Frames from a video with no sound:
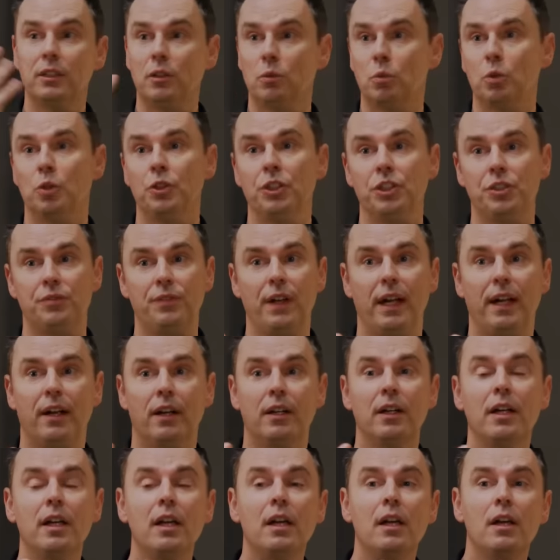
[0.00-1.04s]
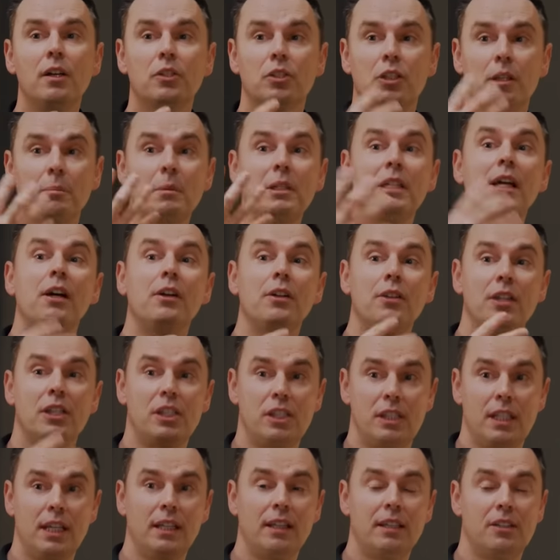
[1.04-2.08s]
like the world is fair. So let me tell you
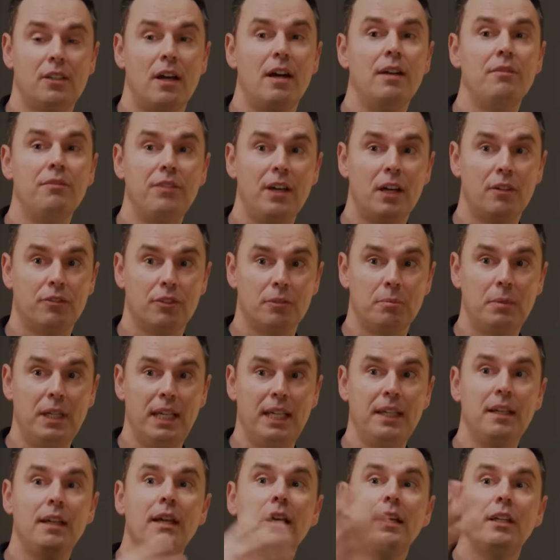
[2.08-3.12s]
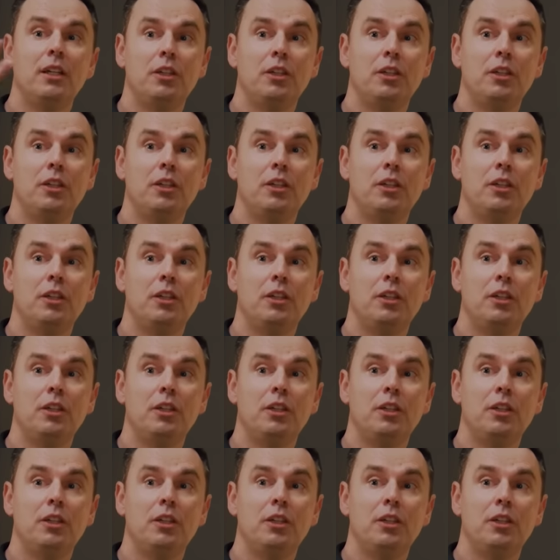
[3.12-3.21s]
this thing that's unfair for me.